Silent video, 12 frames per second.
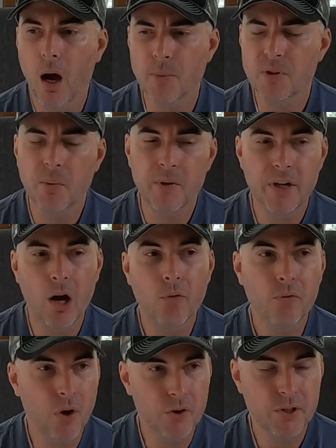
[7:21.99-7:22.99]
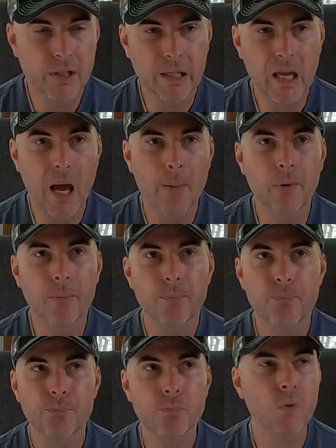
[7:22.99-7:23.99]
Some of the downfalls to the cabin,
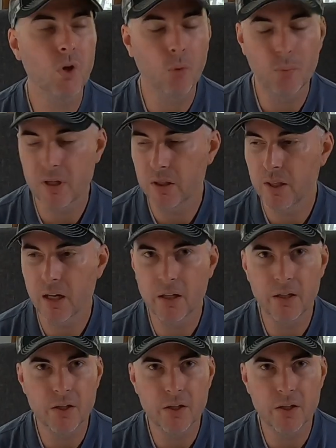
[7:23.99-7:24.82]
being that it